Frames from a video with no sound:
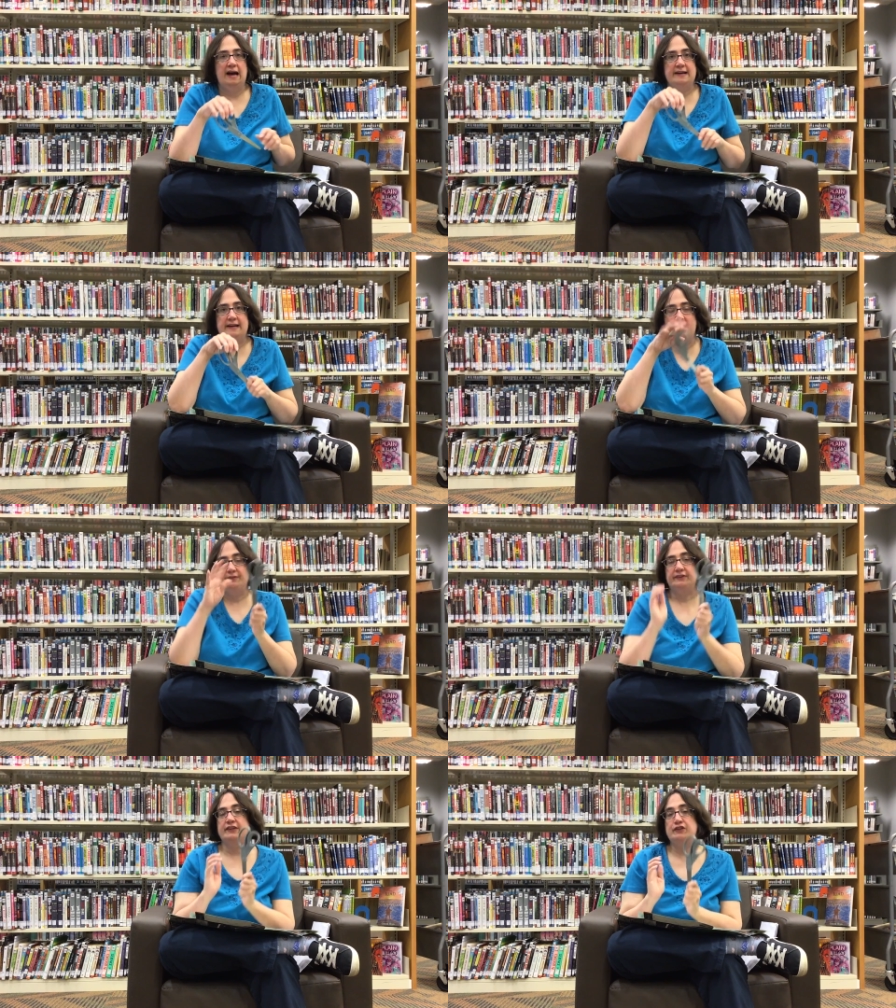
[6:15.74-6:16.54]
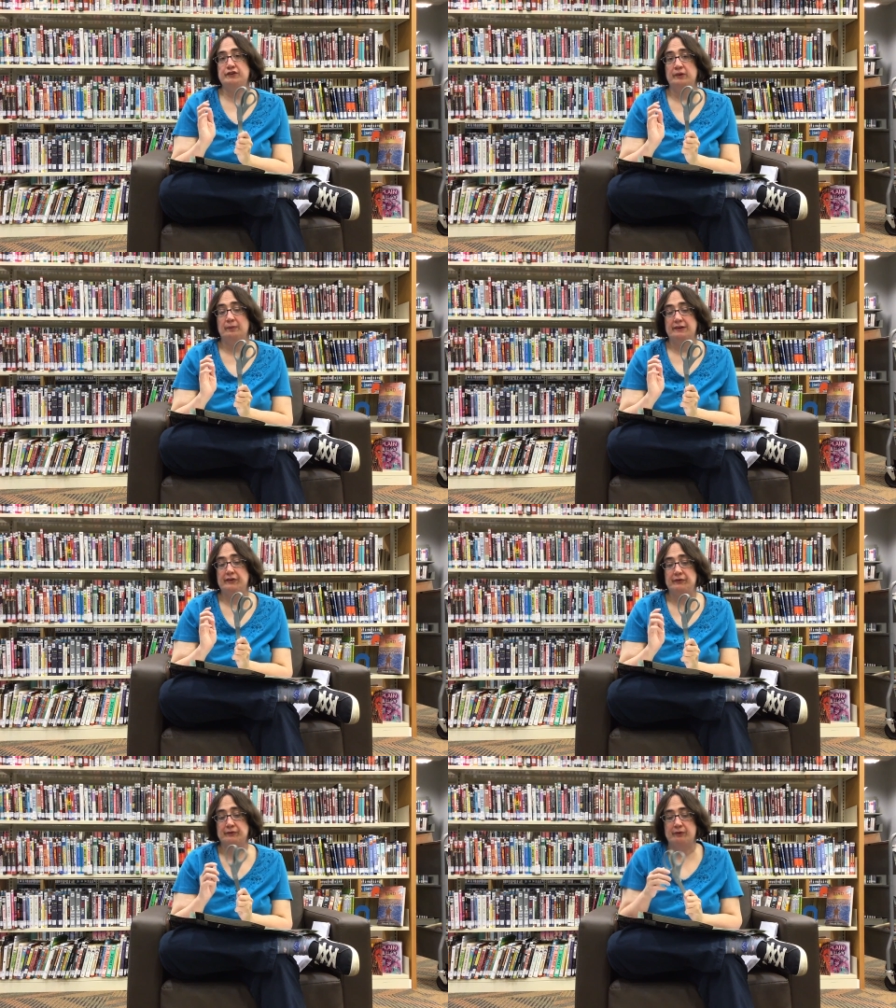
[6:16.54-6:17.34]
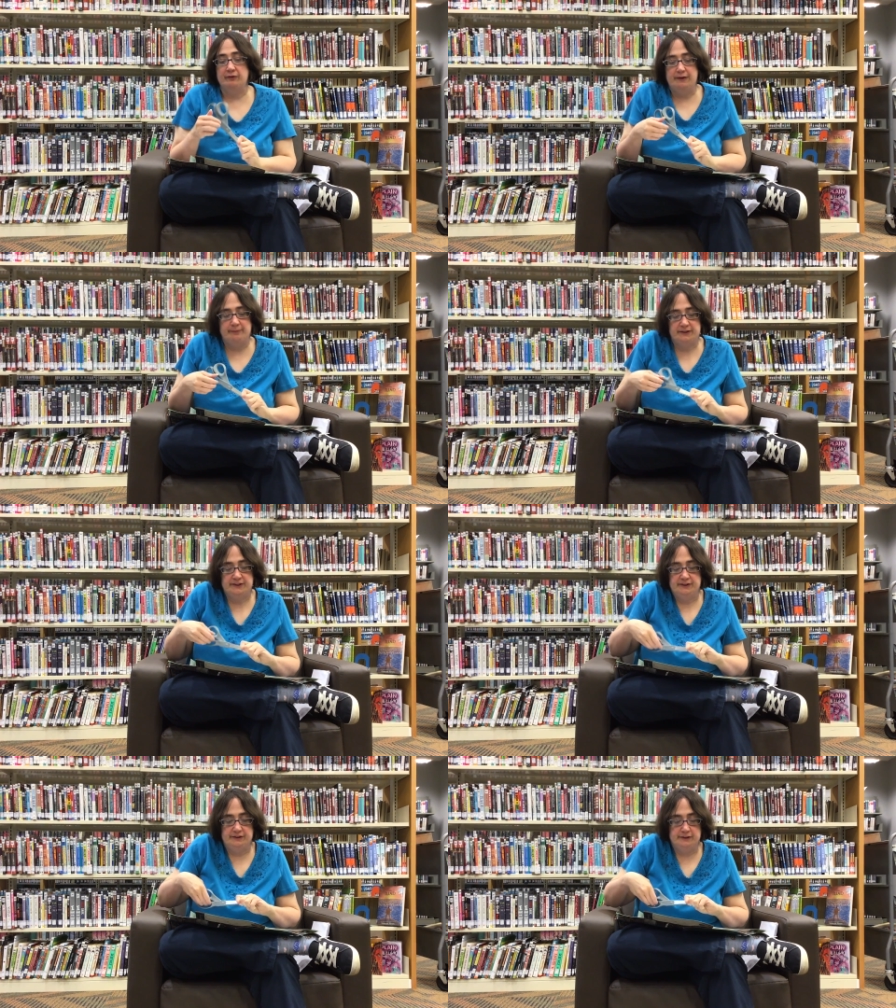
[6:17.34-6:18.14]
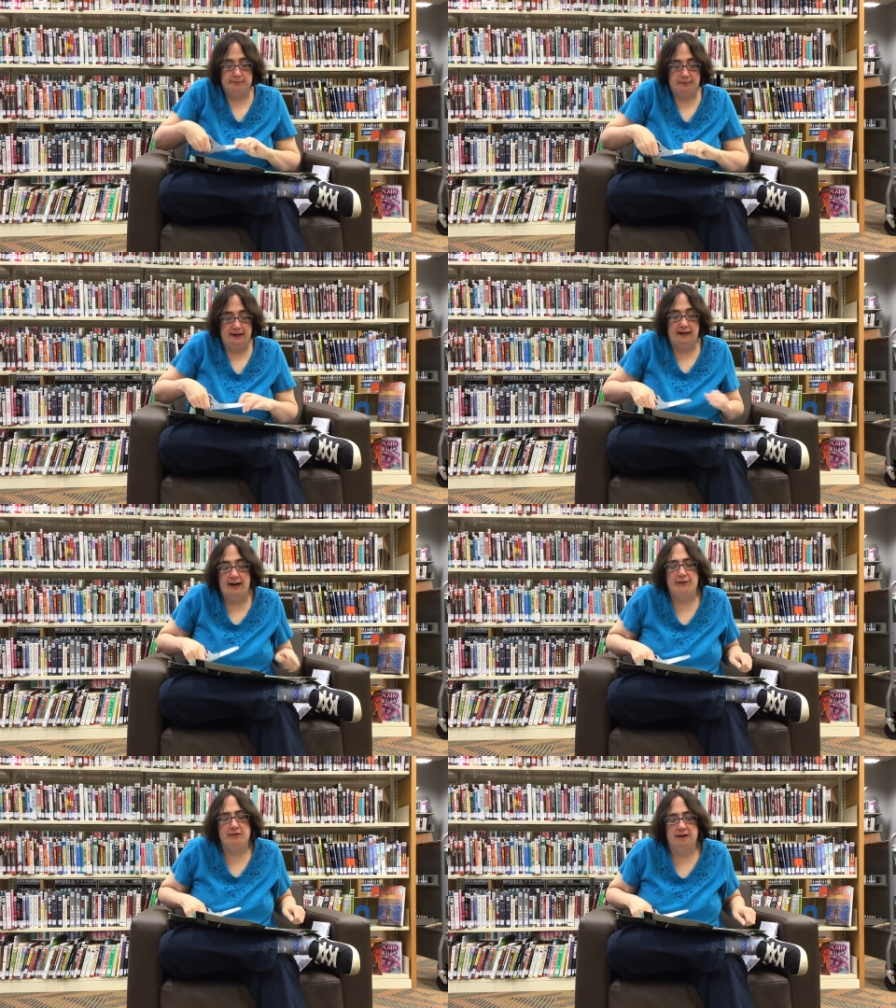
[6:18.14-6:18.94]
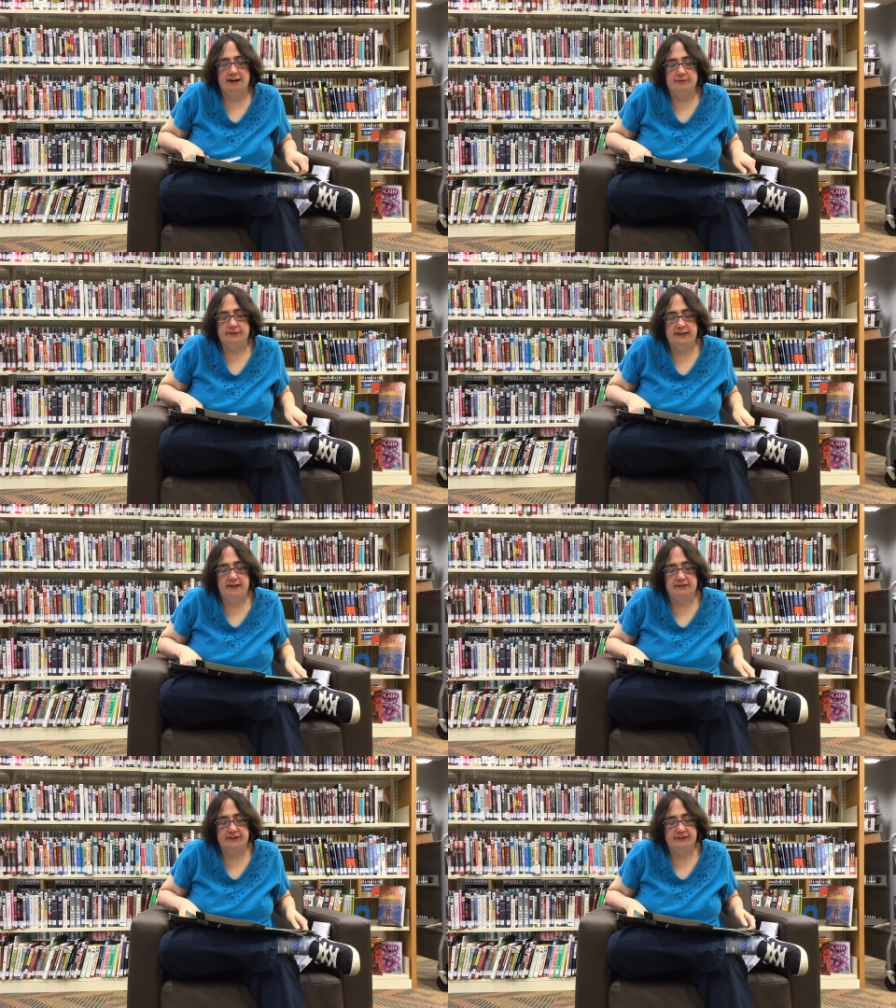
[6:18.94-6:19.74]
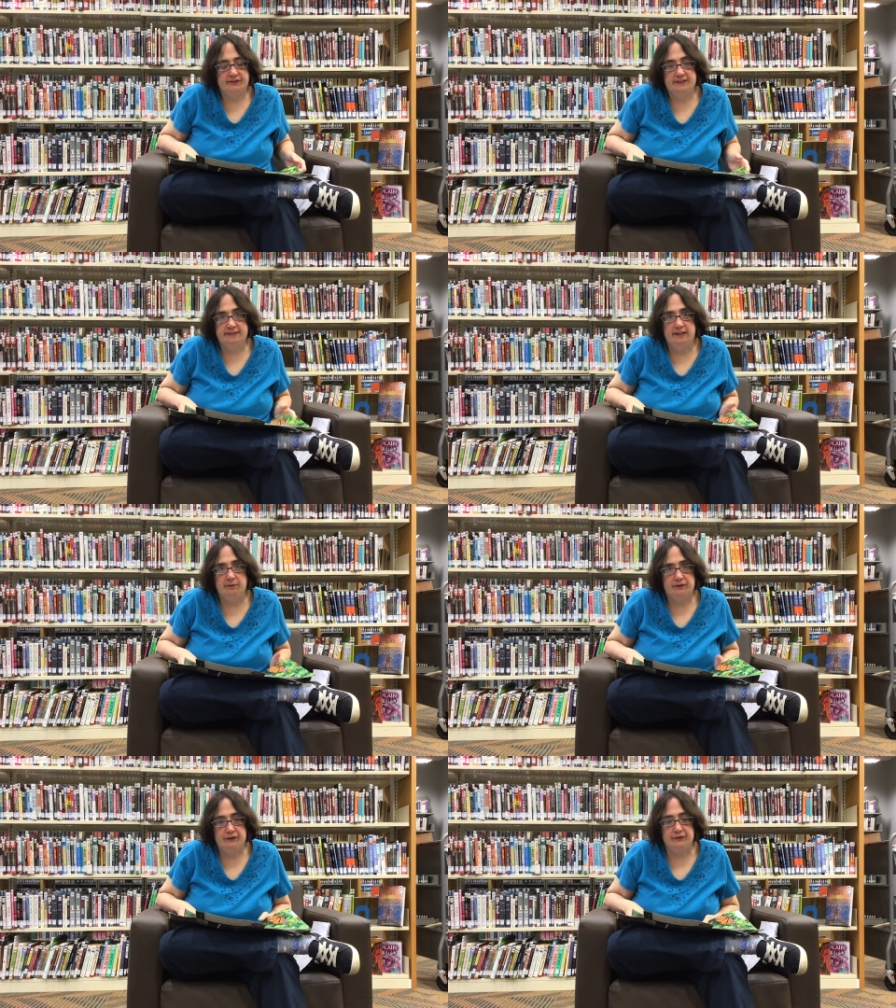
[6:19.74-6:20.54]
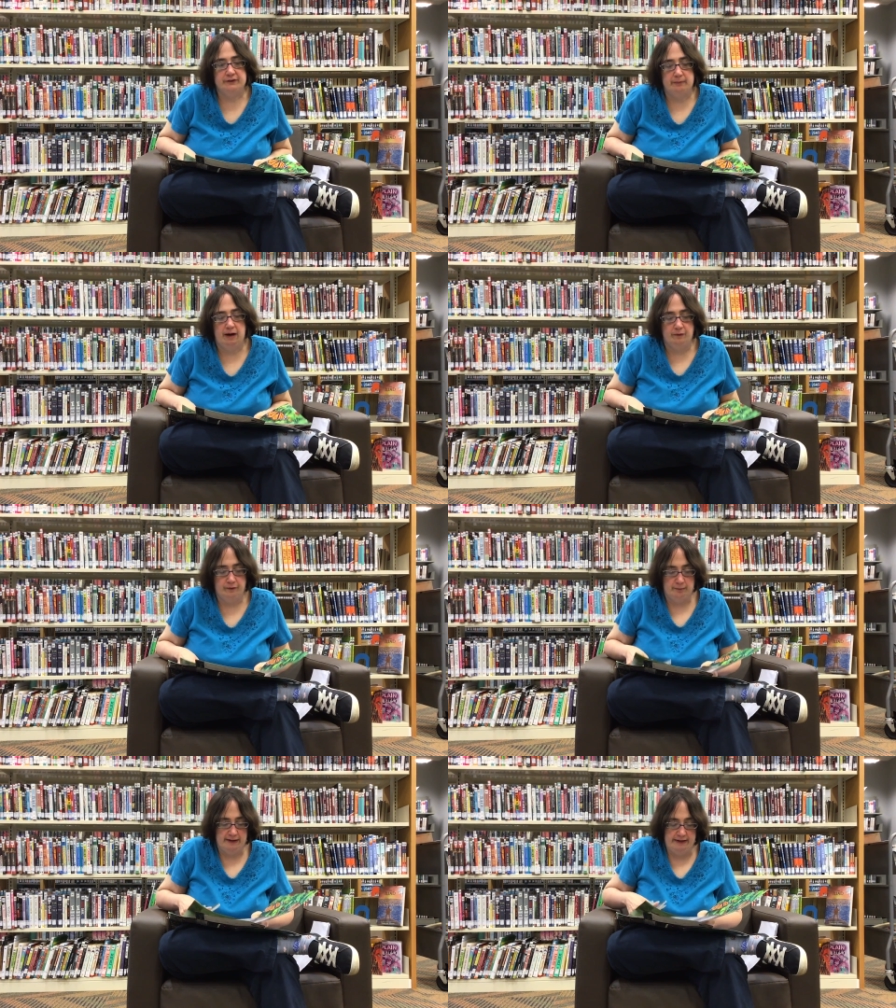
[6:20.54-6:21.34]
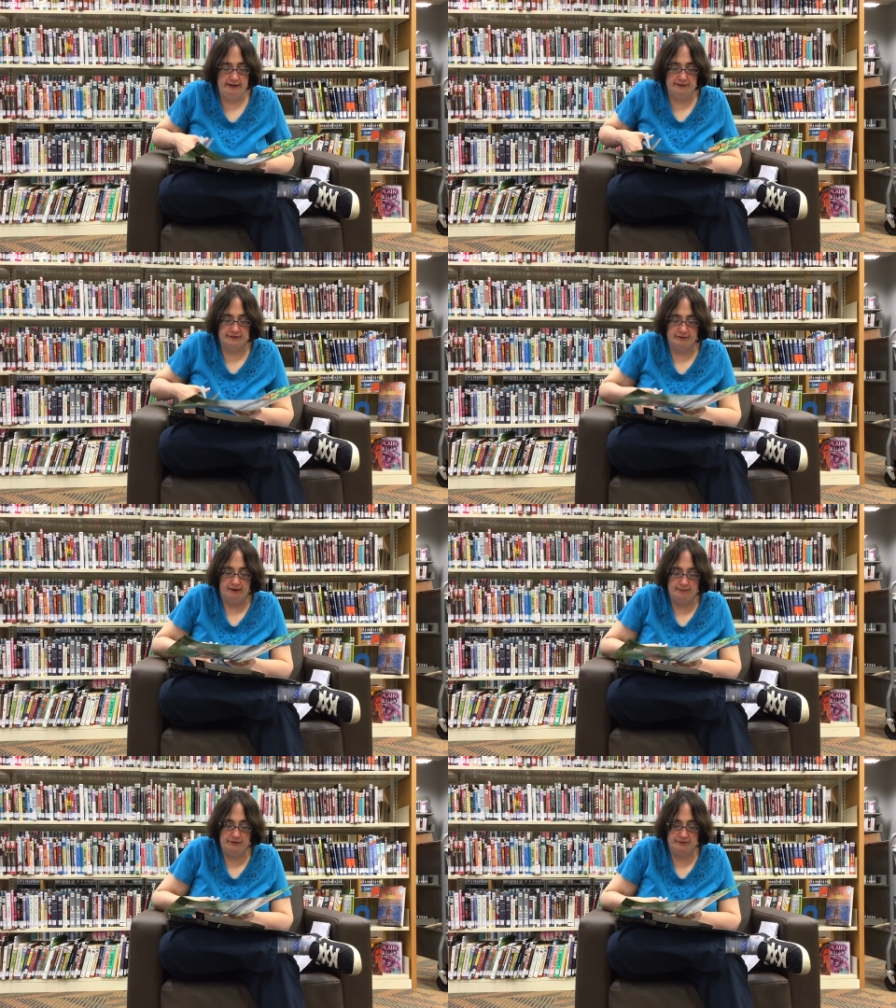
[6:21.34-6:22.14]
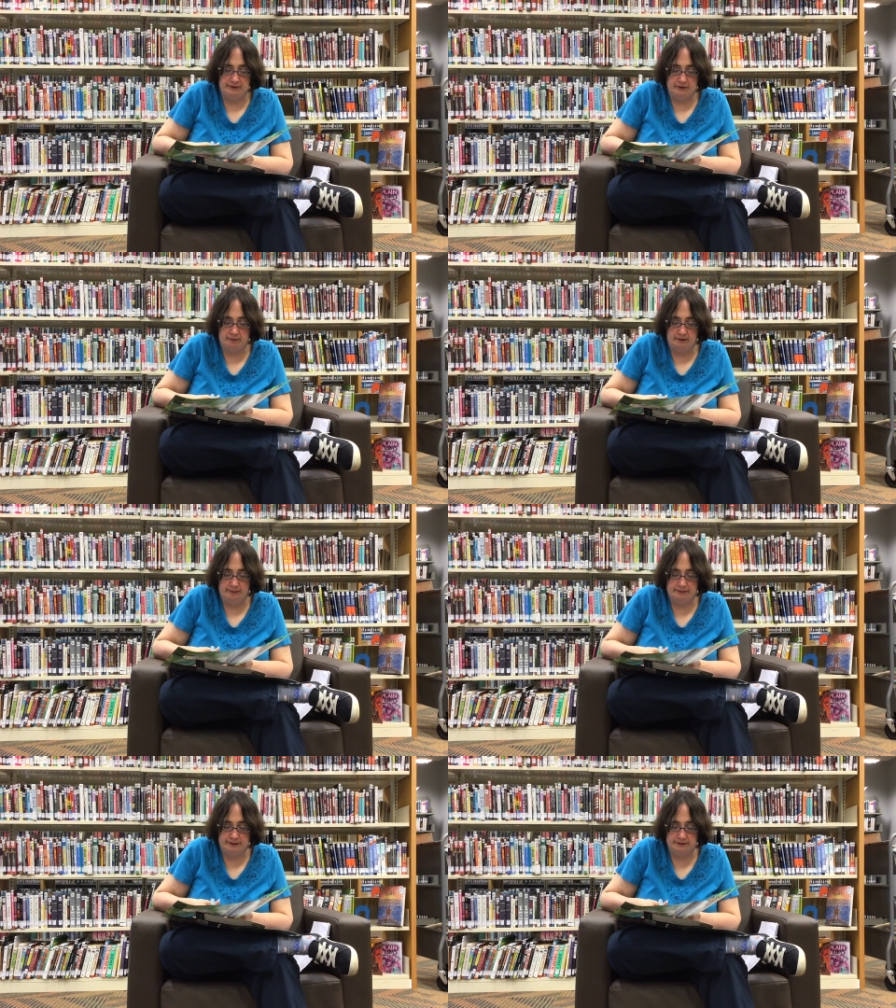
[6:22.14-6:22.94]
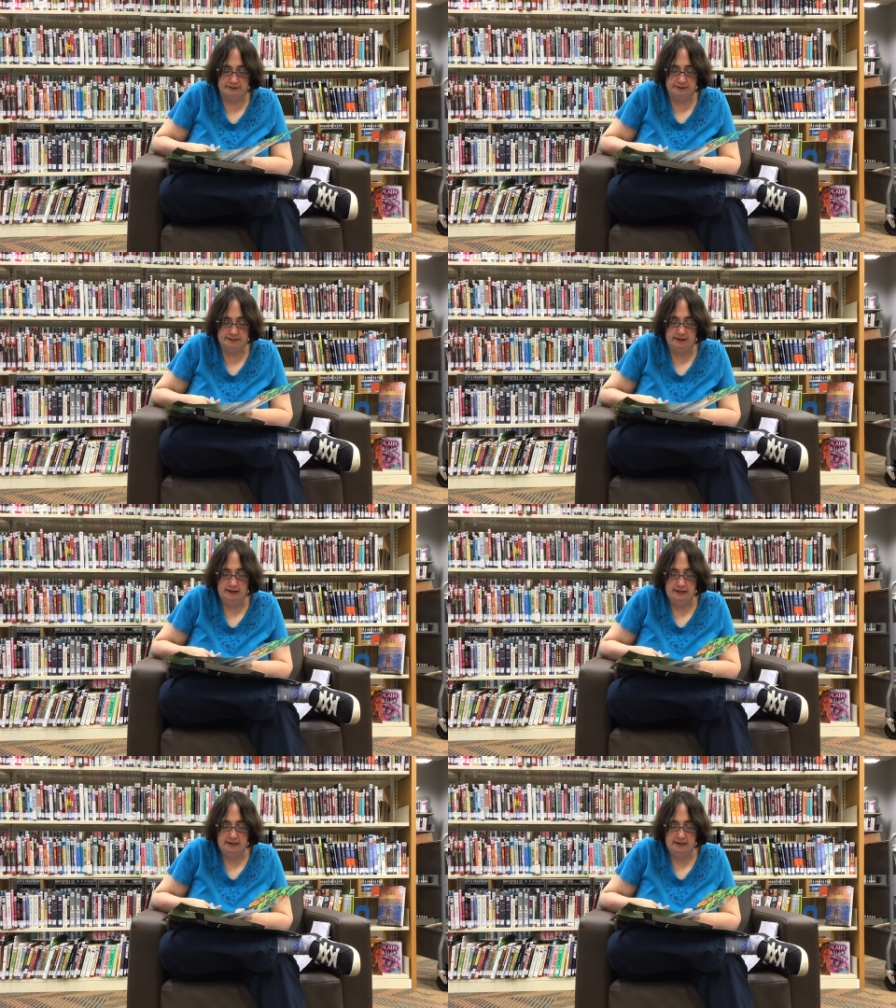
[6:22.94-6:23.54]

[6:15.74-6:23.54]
And obviously you don't want to use grown-up scissors, but I tried with the kids' scissors and they were too small for my hand, so I'm using the grown-up scissors.